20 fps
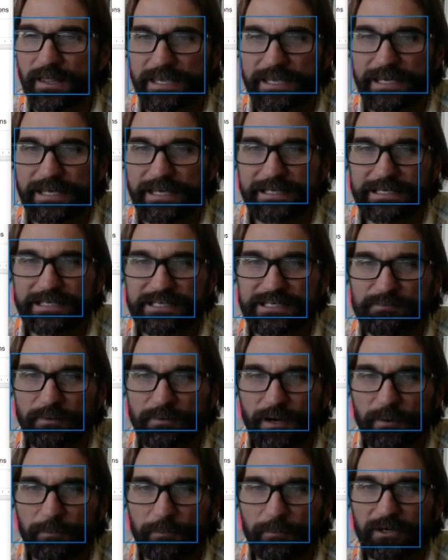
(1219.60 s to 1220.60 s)
It is
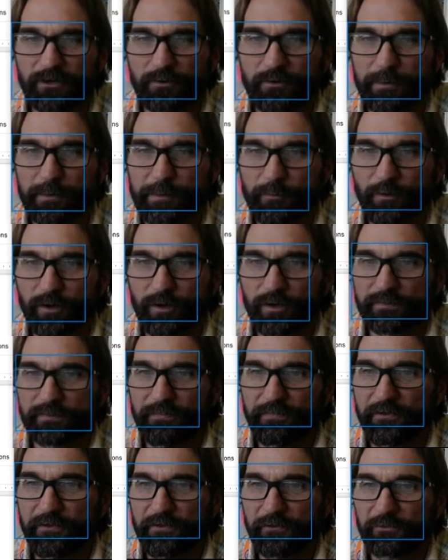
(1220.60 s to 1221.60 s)
proper here to remark
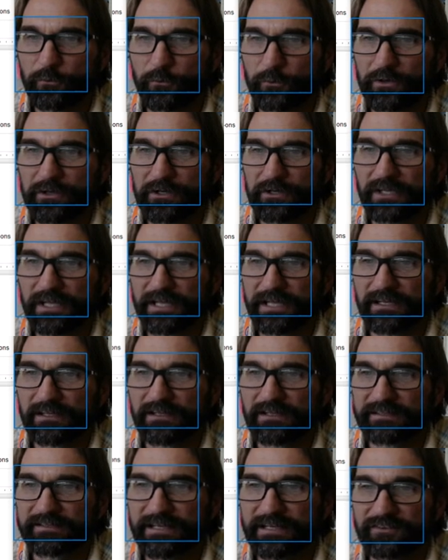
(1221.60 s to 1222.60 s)
that the authority to lay and
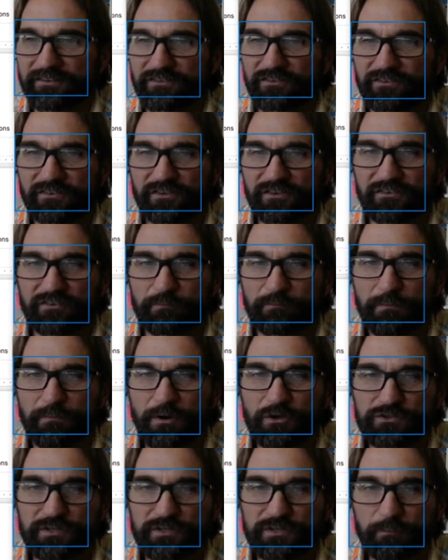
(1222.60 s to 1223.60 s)
collect taxes is the
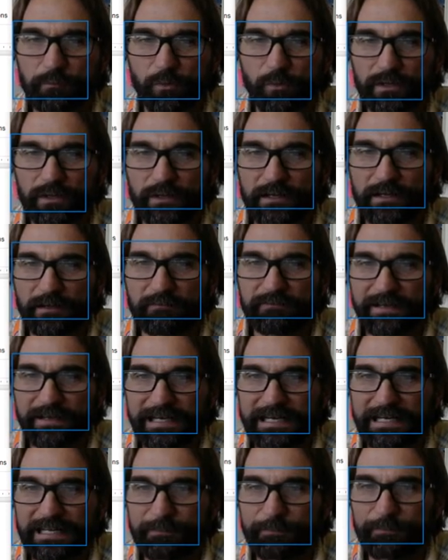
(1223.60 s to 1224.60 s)
most important of
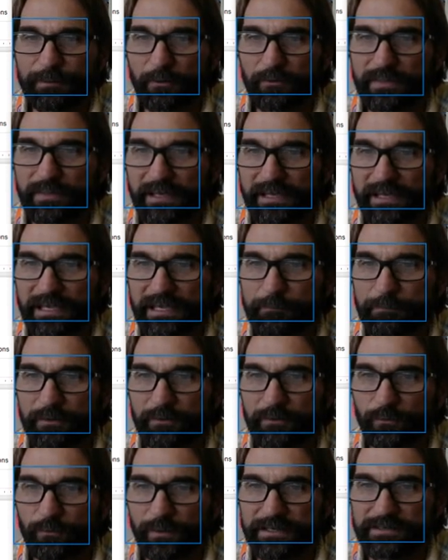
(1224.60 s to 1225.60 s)
any power that can be
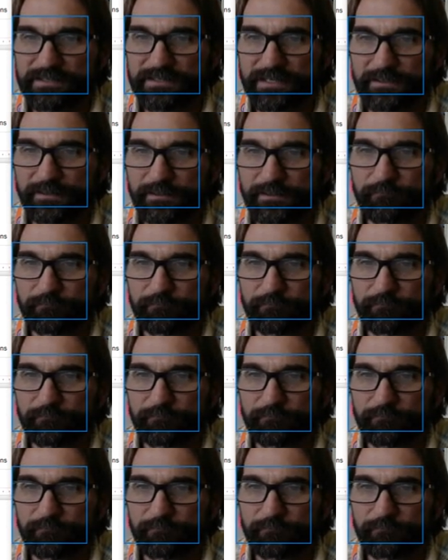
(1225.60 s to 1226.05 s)
granted.